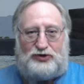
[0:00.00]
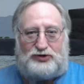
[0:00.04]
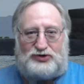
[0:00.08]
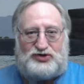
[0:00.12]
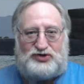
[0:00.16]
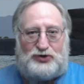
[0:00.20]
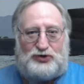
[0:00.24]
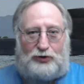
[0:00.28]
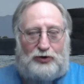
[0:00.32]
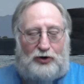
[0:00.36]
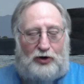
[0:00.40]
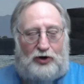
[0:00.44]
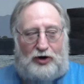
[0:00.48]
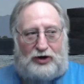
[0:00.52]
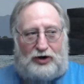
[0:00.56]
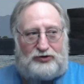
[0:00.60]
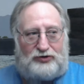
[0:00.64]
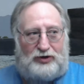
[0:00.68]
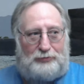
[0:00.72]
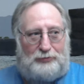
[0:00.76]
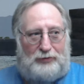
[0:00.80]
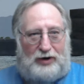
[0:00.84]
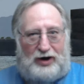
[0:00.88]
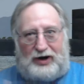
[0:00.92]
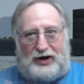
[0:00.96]
so long
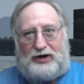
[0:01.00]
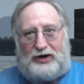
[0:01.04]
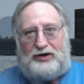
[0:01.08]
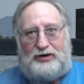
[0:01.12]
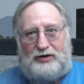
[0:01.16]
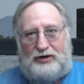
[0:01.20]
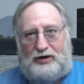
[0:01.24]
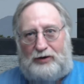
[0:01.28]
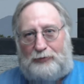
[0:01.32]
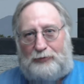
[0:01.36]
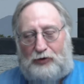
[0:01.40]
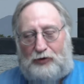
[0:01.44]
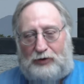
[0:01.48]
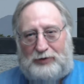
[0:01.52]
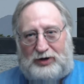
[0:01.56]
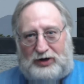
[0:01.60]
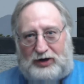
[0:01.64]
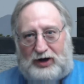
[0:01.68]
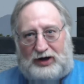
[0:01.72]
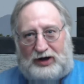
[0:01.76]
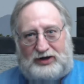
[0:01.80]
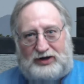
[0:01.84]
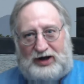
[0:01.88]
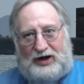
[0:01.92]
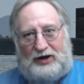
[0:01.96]
that my appointment
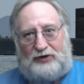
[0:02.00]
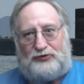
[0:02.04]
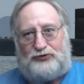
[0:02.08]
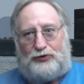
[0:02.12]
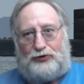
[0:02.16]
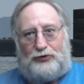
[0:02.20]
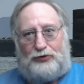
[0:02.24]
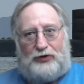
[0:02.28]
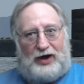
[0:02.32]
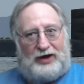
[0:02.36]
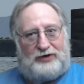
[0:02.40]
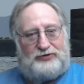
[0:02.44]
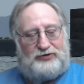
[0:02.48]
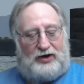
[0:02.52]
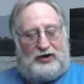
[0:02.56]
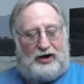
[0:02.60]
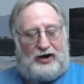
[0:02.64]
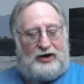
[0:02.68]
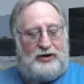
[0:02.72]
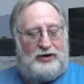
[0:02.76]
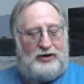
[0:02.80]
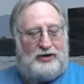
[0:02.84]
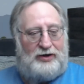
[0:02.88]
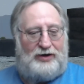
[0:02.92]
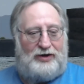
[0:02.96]
got canceled that
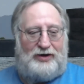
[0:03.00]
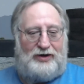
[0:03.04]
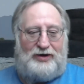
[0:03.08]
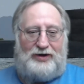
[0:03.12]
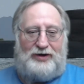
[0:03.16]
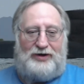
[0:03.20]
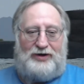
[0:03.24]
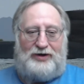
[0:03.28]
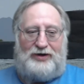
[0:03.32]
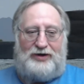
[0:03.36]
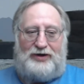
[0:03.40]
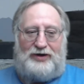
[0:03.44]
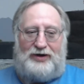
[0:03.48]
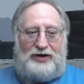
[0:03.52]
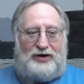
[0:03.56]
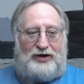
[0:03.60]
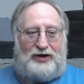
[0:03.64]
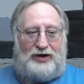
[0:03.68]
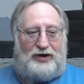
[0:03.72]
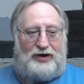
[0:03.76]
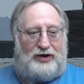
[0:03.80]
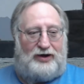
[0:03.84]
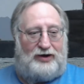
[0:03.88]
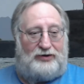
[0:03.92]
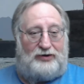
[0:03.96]
day,
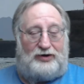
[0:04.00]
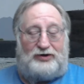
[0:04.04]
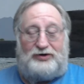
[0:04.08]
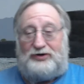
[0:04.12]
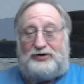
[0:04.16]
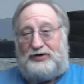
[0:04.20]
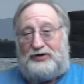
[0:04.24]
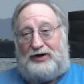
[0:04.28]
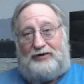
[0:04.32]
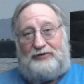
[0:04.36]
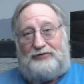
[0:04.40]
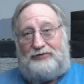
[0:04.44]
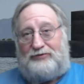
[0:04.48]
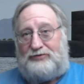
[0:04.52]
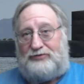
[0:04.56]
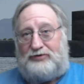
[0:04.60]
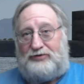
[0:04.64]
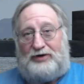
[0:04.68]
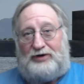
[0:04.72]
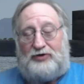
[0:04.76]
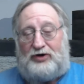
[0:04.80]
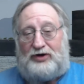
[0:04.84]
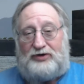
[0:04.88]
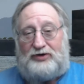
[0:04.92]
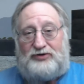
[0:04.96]
and I
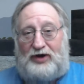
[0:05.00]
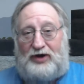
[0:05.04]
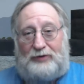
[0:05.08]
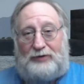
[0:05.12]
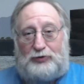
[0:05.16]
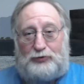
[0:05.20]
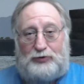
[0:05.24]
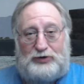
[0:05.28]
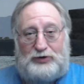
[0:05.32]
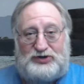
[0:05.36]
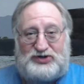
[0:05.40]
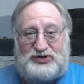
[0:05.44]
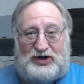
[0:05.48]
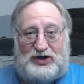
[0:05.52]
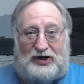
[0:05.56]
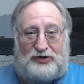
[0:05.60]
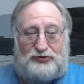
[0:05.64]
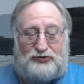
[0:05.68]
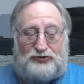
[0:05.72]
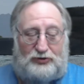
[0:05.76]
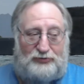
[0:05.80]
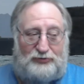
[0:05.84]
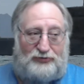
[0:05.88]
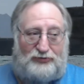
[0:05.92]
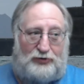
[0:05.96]
never had time to
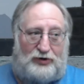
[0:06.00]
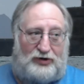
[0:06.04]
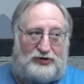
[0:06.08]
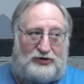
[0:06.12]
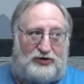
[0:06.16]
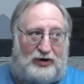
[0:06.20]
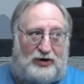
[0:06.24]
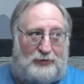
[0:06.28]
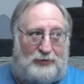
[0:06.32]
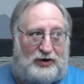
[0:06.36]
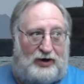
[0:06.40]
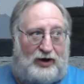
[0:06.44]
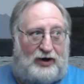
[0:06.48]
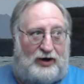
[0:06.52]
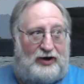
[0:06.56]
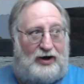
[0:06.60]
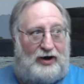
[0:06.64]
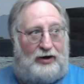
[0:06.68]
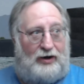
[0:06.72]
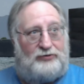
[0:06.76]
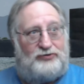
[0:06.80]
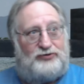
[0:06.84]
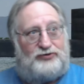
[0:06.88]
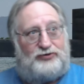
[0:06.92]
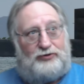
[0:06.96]
reschedule it before the time I got
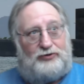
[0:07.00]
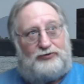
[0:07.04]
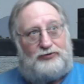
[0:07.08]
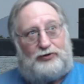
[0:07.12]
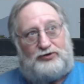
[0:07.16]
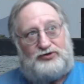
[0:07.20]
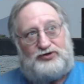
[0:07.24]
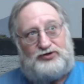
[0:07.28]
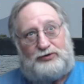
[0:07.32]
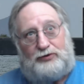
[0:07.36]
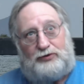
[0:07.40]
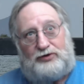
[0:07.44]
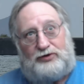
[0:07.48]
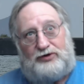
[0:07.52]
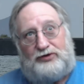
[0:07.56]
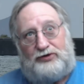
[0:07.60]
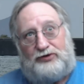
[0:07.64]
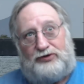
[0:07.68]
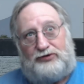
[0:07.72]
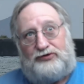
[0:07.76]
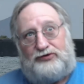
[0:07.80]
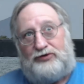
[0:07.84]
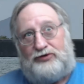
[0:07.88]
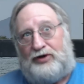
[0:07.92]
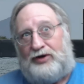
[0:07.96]
out. And so, of course, it was